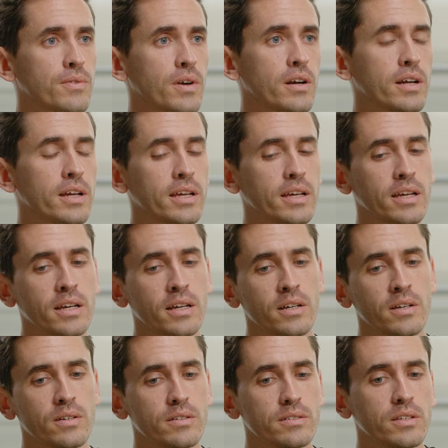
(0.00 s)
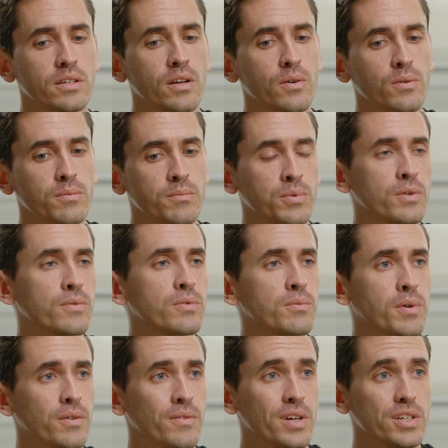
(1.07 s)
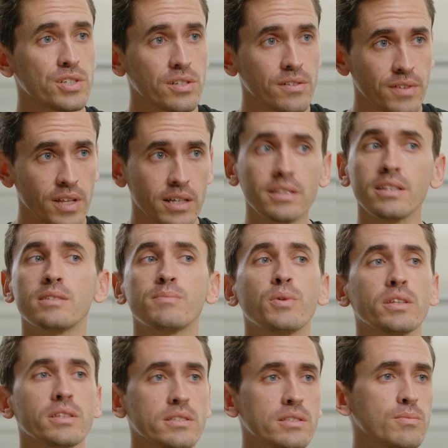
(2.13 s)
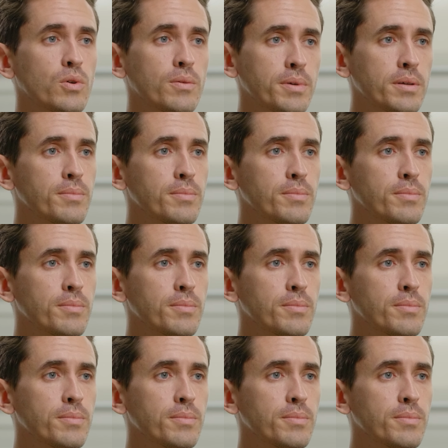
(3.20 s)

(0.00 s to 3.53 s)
the very, you know, beautiful motivation of like, let's bring this to more